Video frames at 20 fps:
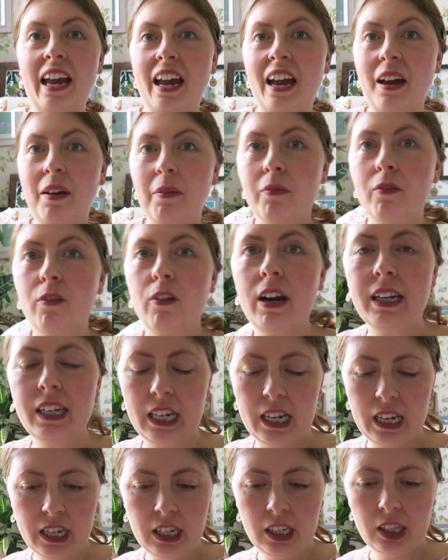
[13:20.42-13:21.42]
I'm
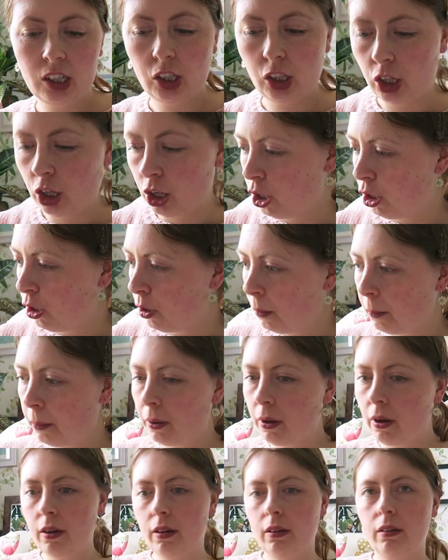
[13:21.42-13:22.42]
ready to
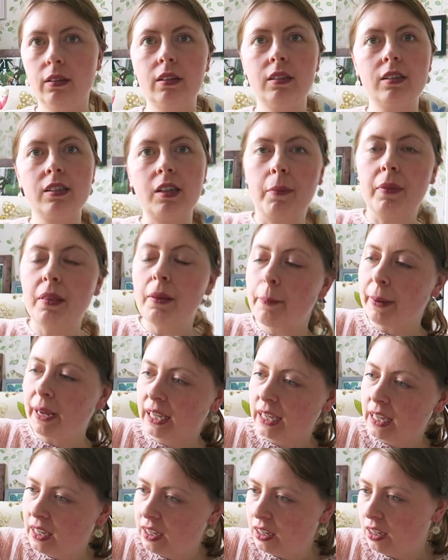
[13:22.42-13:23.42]
put some of the
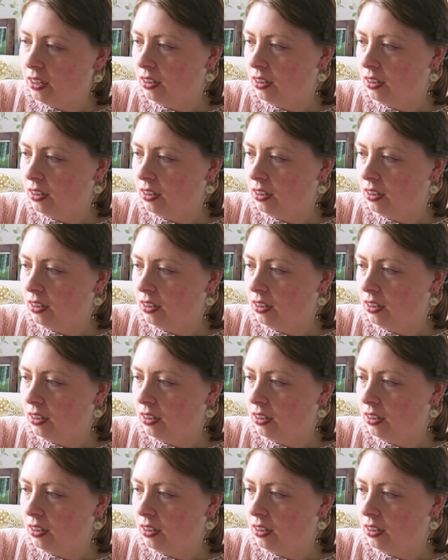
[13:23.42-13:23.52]
pins